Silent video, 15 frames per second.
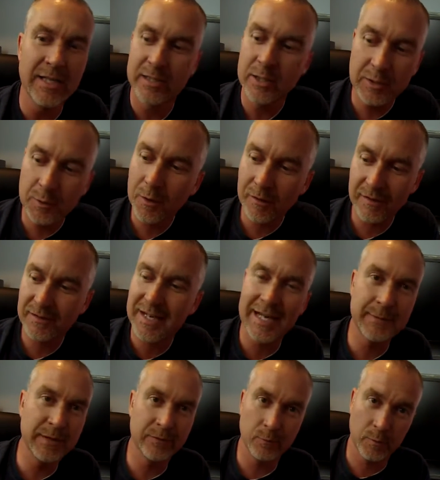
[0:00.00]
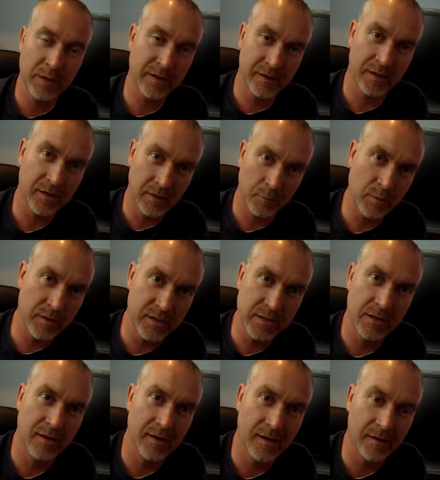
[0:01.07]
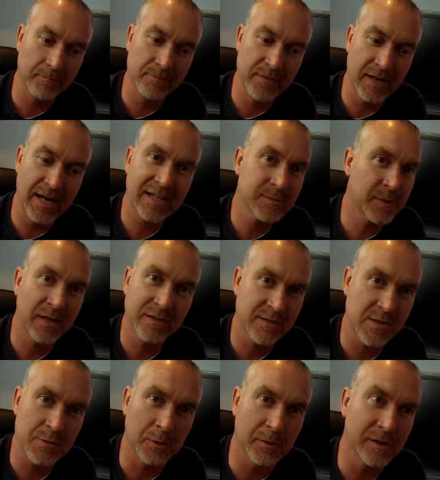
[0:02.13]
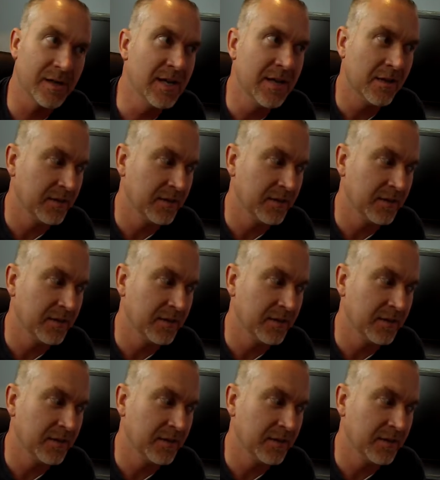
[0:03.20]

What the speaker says: You do it all the time, even with an Xbox controller.